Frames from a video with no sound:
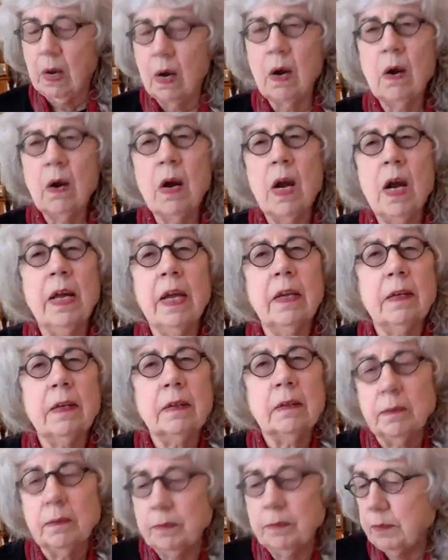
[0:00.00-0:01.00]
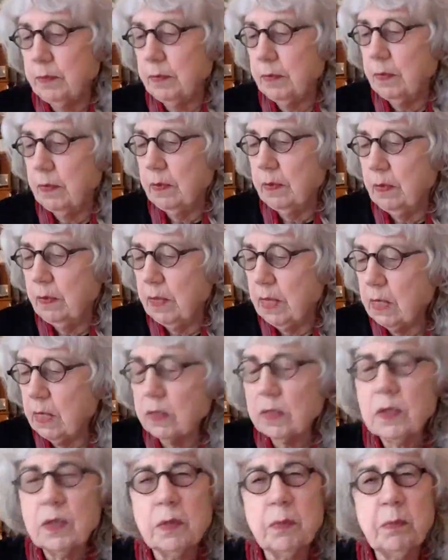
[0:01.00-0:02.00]
All right, the
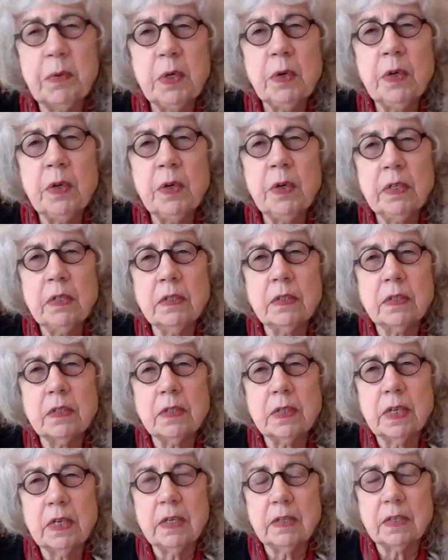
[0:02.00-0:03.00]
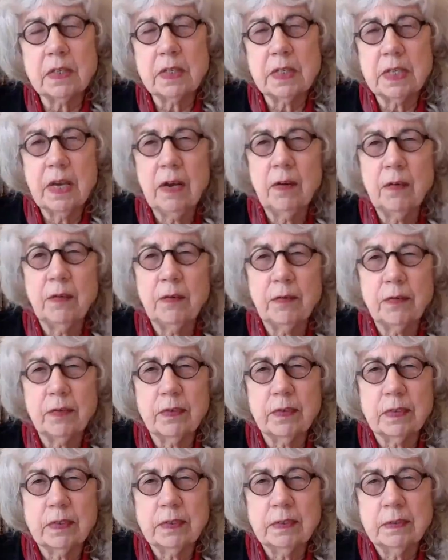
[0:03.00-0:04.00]
experience itself,
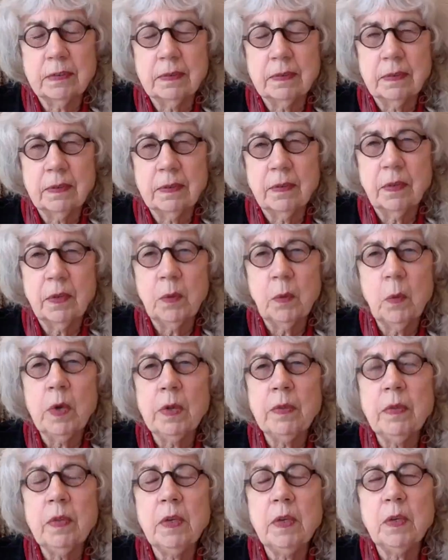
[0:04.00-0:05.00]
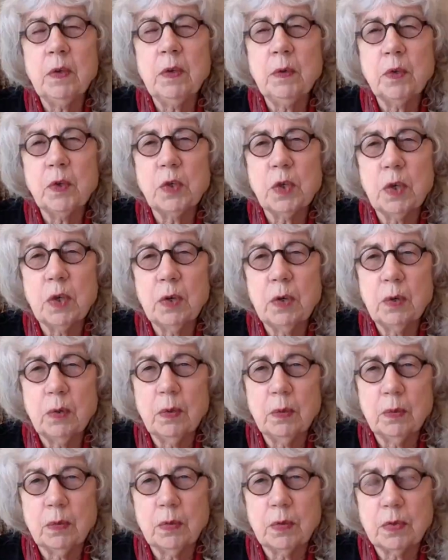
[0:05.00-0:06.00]
the one that you
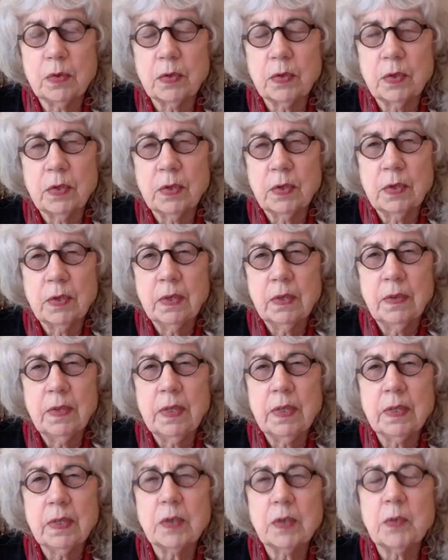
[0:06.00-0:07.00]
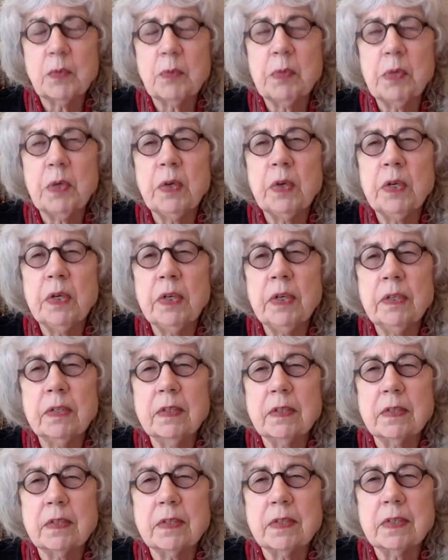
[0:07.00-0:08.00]
chose, the
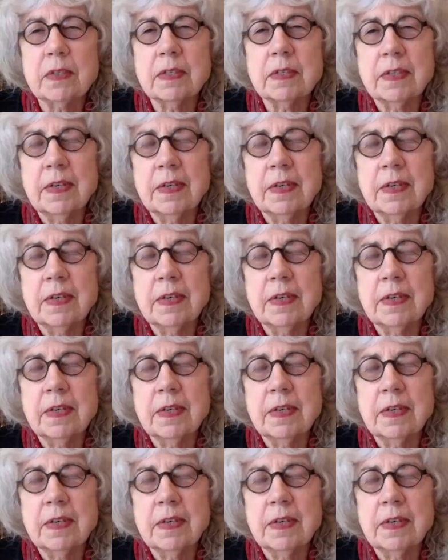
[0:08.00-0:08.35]
experience